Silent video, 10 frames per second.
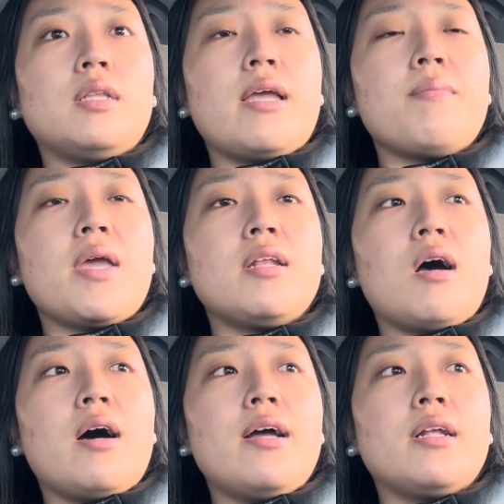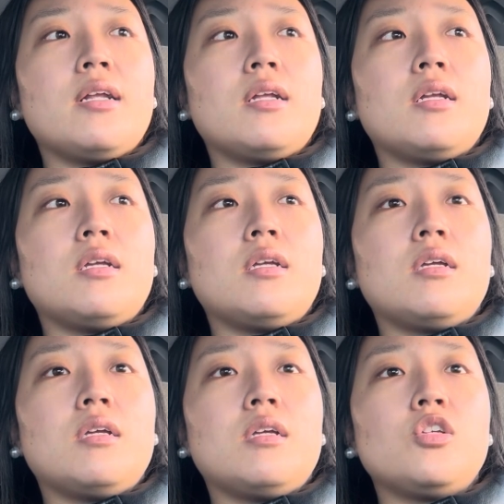may not
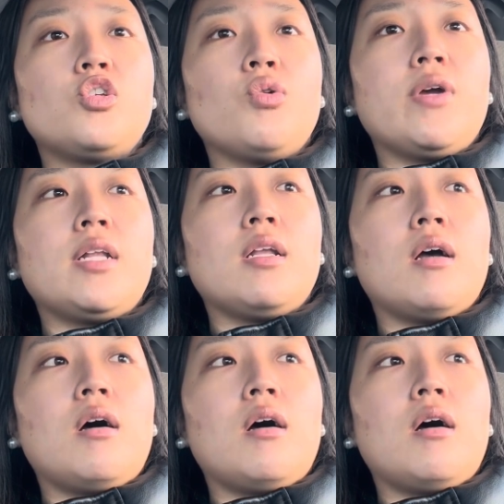show it